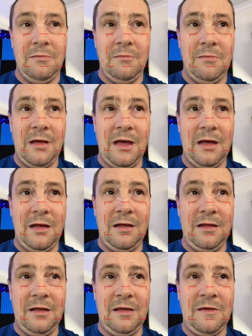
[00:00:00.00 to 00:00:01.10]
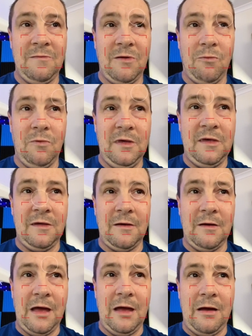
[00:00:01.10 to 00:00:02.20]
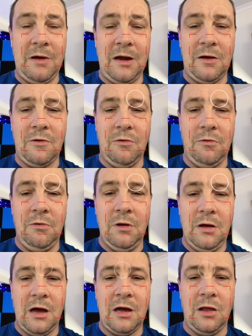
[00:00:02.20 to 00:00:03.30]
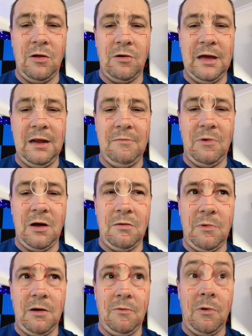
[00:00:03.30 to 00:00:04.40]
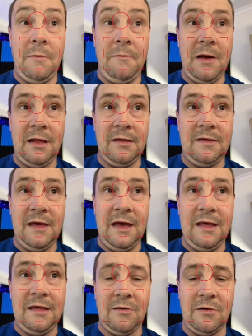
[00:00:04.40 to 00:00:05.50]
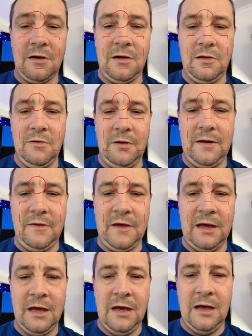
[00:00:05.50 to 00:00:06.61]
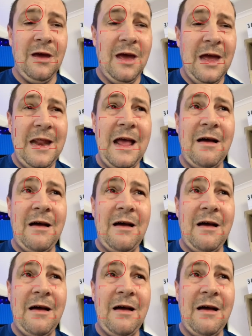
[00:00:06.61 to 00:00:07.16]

uh, this is, a, this is a, a reticle, I can lock in my, my white balance there. That's not going to do anything. Now,